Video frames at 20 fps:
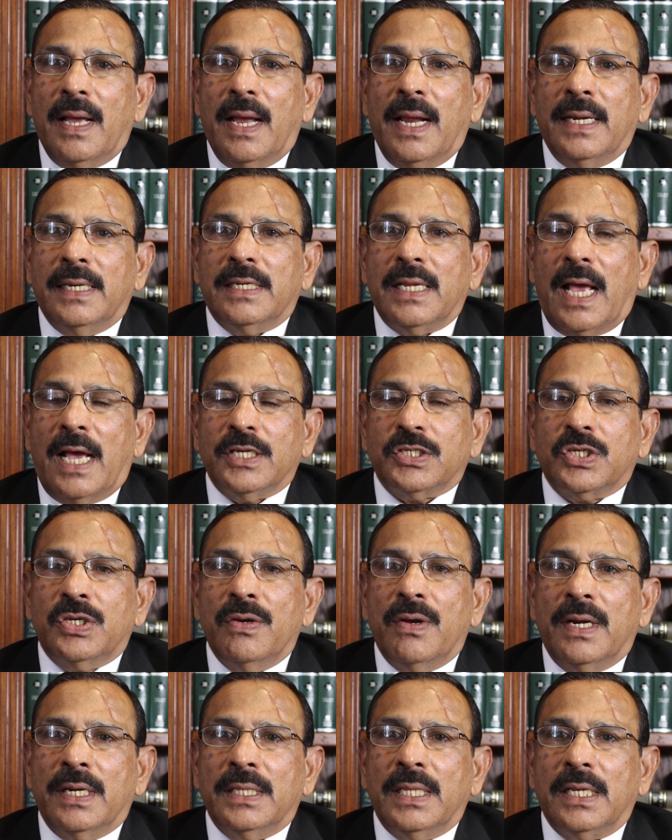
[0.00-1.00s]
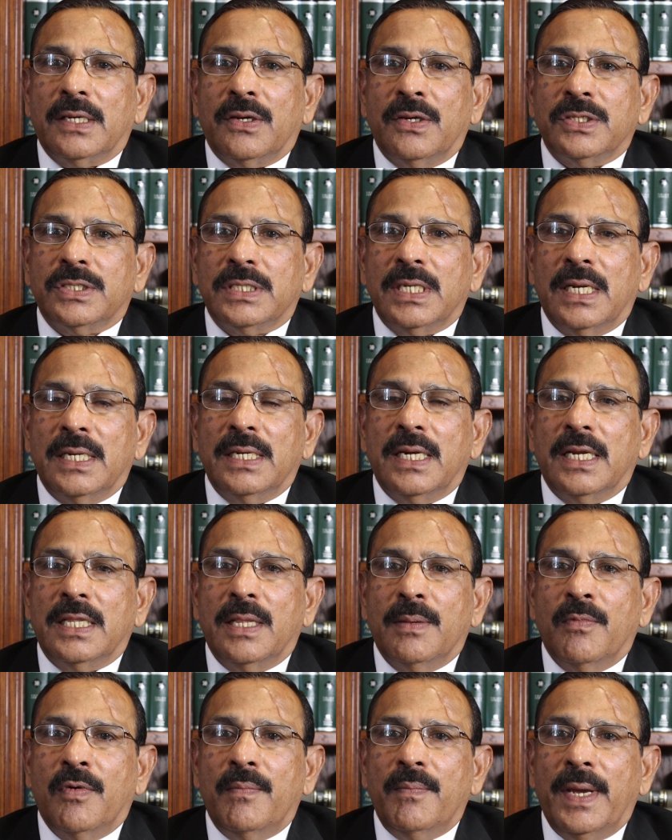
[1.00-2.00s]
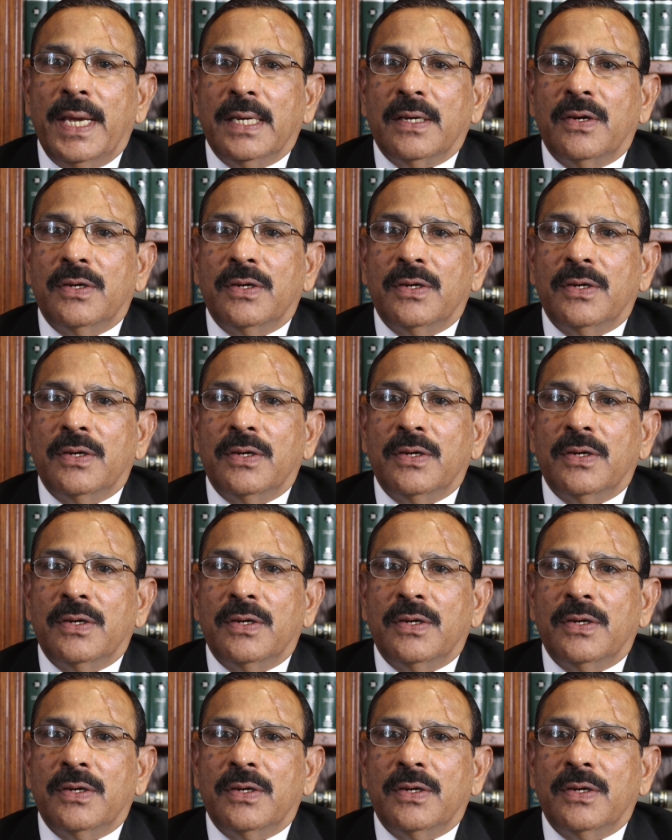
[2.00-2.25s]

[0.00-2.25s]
and ask you another question. Did the Mumbai